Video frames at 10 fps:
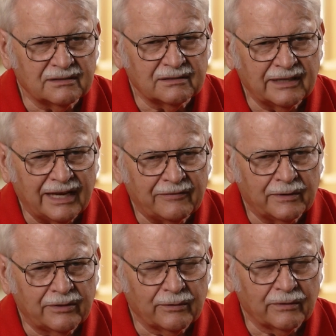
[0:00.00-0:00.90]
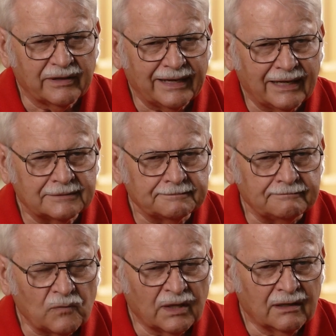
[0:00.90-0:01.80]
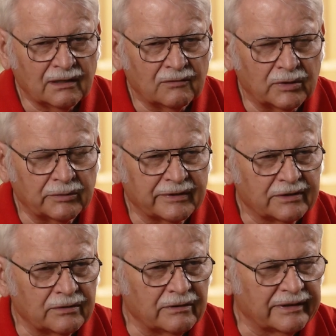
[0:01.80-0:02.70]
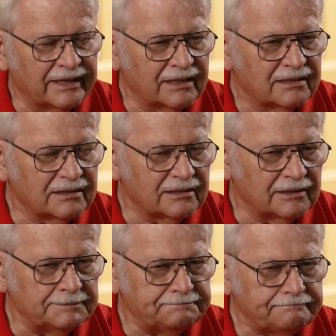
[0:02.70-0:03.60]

oh, halfway through that when we're told that uh,